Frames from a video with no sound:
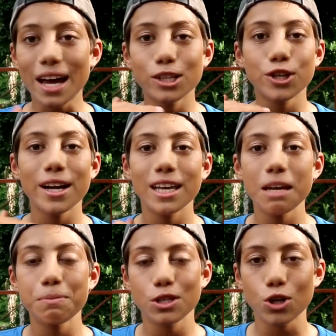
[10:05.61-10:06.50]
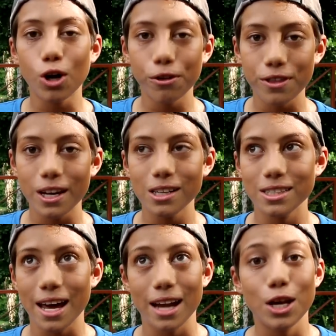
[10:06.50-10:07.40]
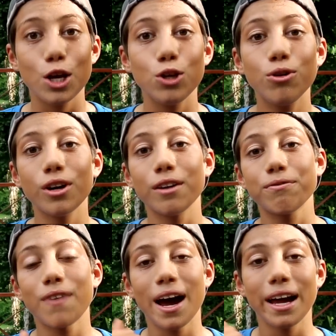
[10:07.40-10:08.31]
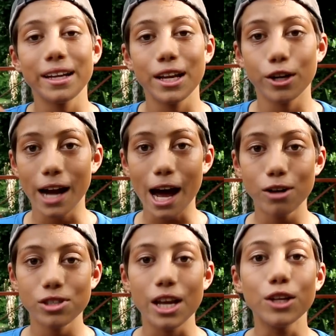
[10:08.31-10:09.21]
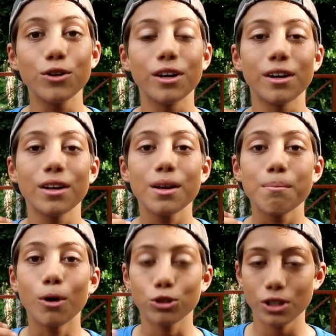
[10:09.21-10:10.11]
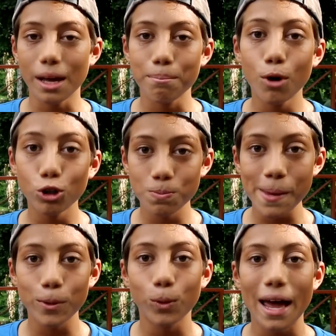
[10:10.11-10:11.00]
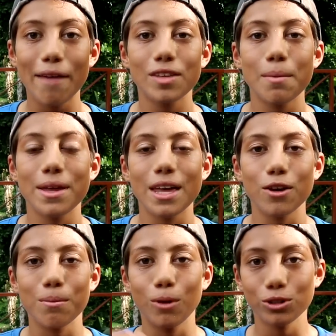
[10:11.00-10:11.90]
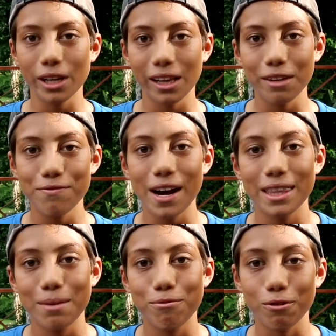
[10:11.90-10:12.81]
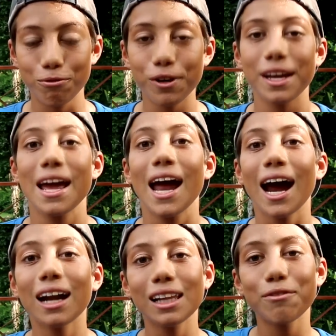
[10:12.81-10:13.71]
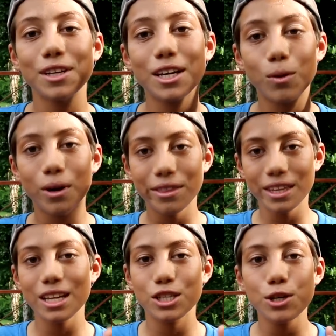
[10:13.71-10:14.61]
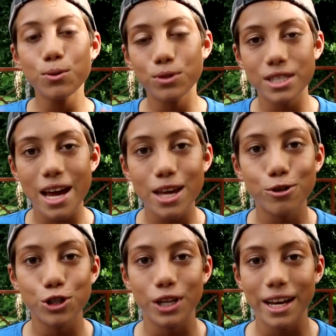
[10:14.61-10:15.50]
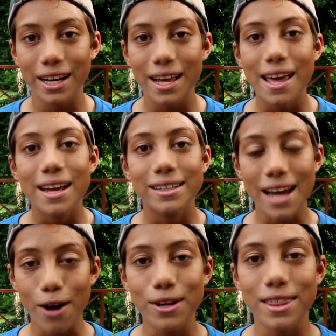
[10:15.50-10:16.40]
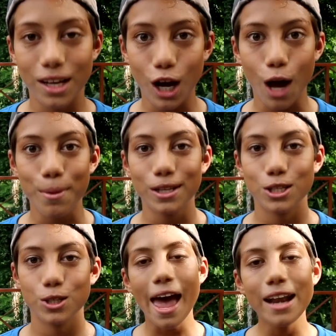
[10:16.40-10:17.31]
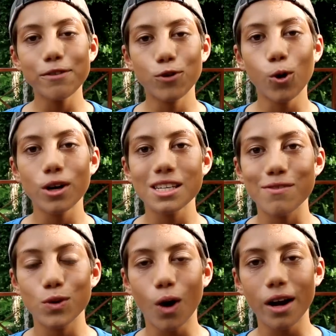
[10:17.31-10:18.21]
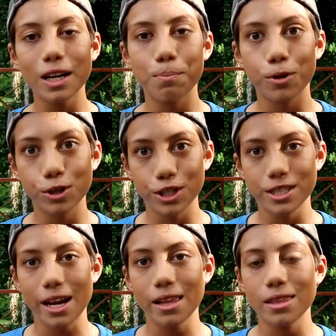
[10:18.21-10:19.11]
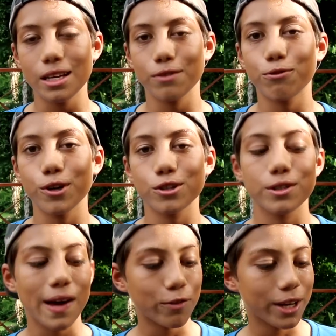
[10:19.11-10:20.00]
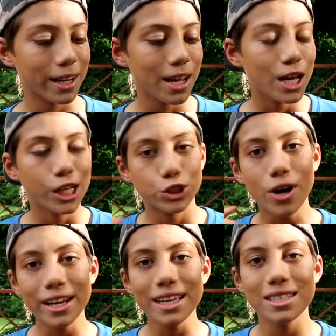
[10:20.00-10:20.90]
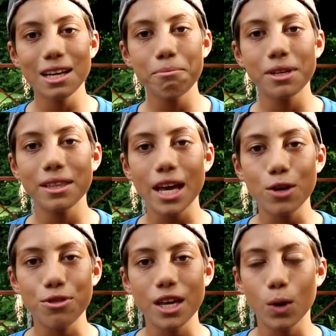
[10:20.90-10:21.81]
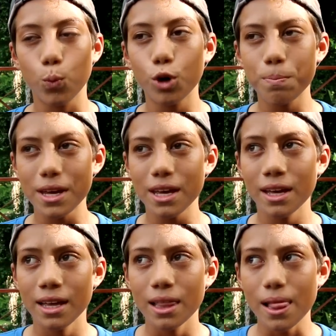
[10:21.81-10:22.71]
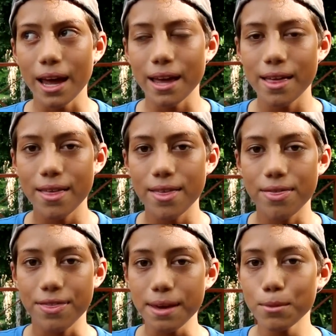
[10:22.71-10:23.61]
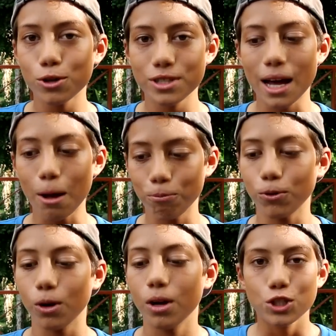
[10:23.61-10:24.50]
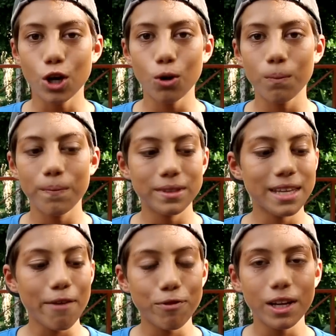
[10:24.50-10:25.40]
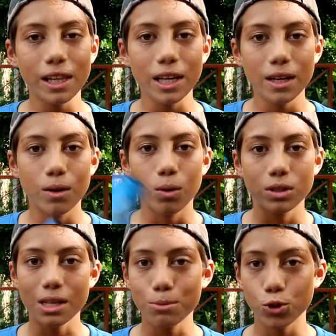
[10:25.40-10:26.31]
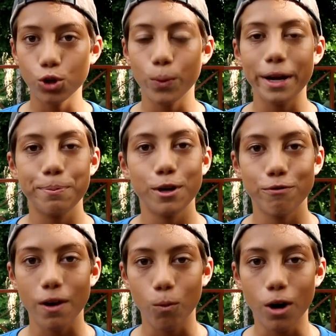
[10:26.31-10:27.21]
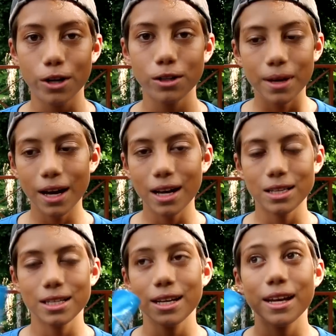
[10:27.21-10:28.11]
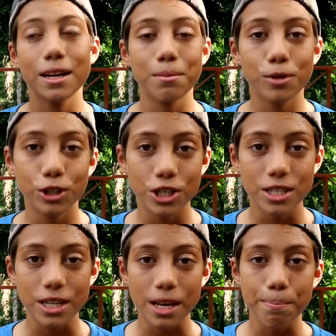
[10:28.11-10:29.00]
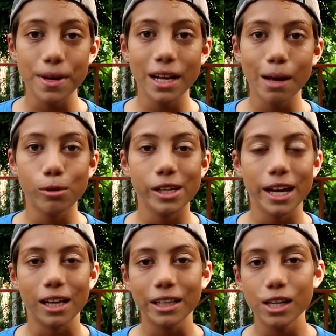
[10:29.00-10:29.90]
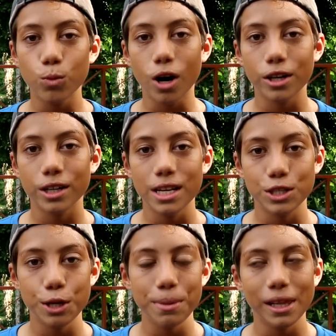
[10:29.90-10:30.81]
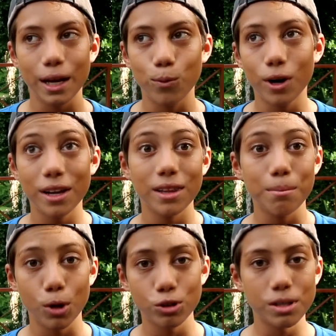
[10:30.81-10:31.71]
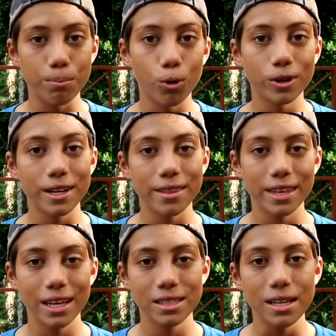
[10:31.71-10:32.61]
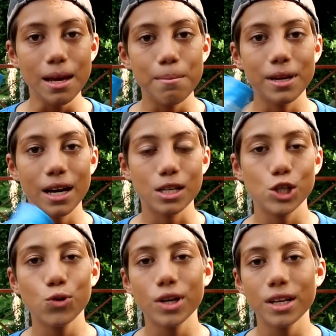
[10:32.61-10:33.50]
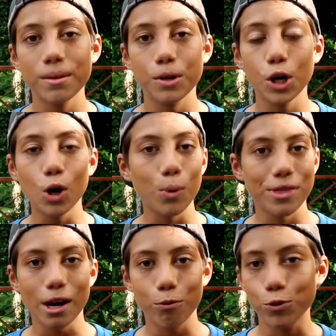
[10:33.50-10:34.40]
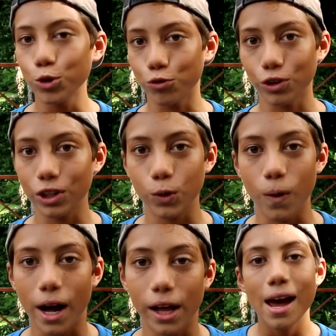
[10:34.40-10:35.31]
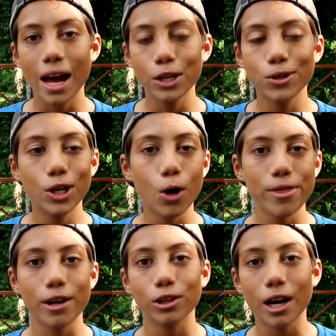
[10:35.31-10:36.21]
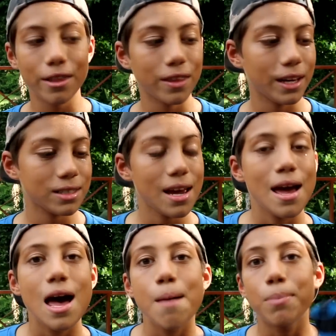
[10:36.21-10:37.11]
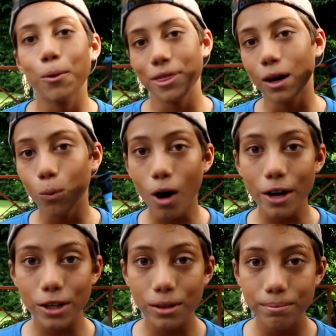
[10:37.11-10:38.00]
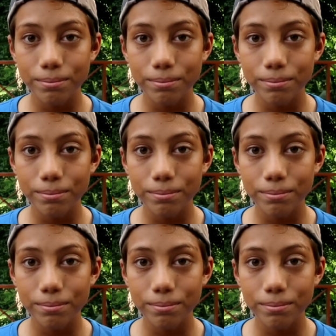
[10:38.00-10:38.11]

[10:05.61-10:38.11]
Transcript: I tried to keep this all things that you could find in your house and that most people will have them and that you can most likely find them for free. I'd love to hear what things you say you should get down in the comments. And of course, if you are going to purchase anything for your survival kit, try to get something that you think would be like the most helpful. So definitely some sort of way to purify water, because in an emergency, being able to get clean water is going to be like one of the most important things, because you can go without food for a little while and you can go without a lot of things, but without water,